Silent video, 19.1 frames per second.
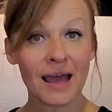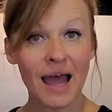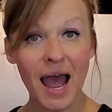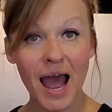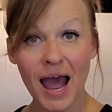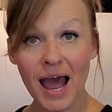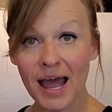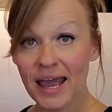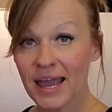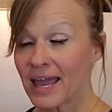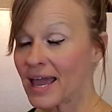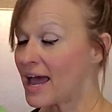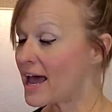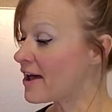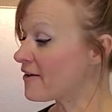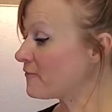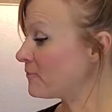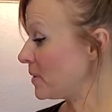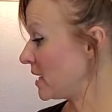I
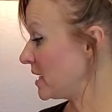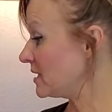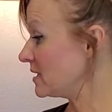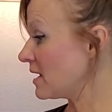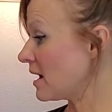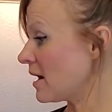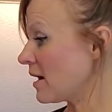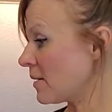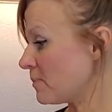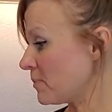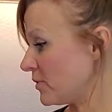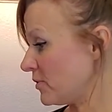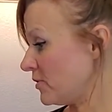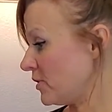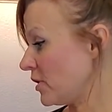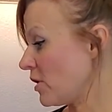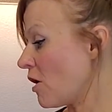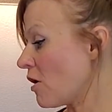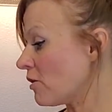have picked up
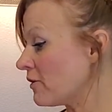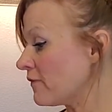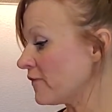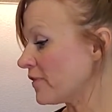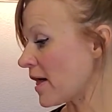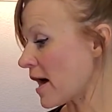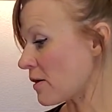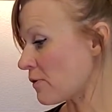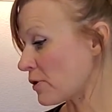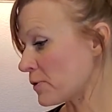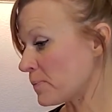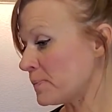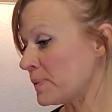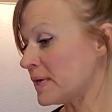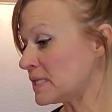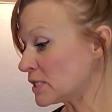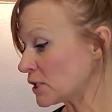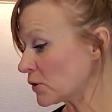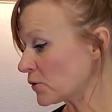the cauliflower
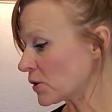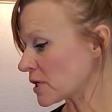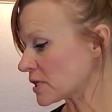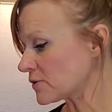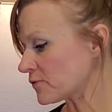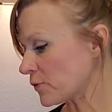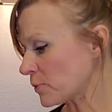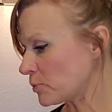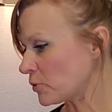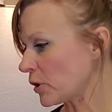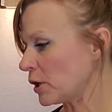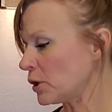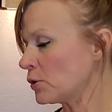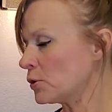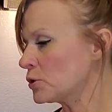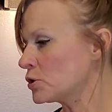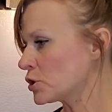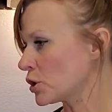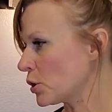pizza crust from
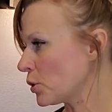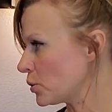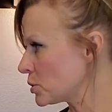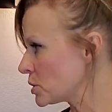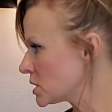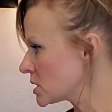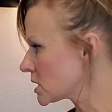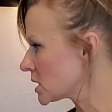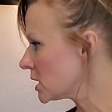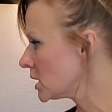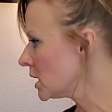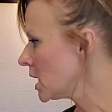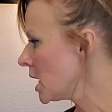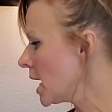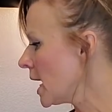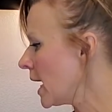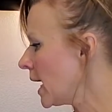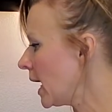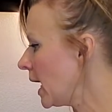Trader Joe's,
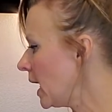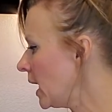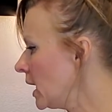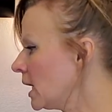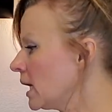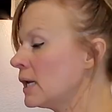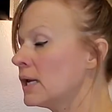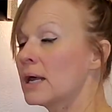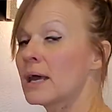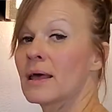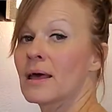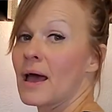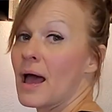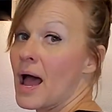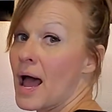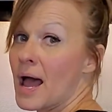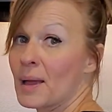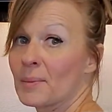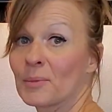and
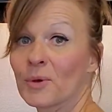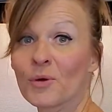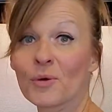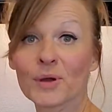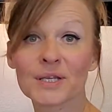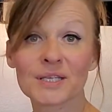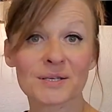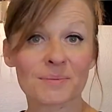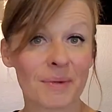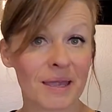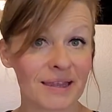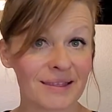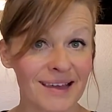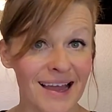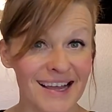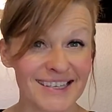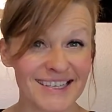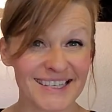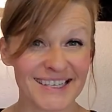I'm going to make
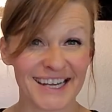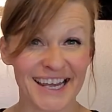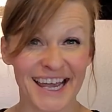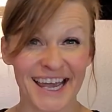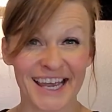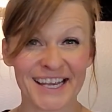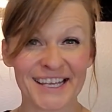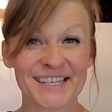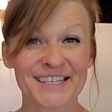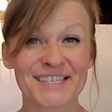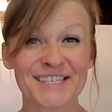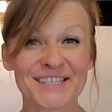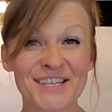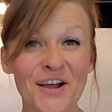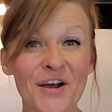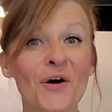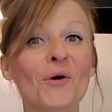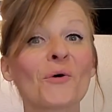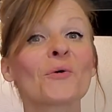that today.
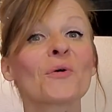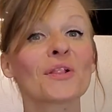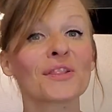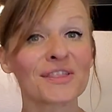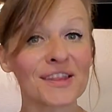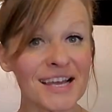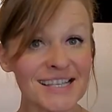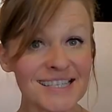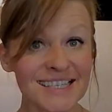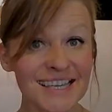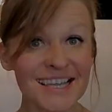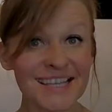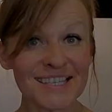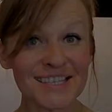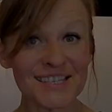So let's get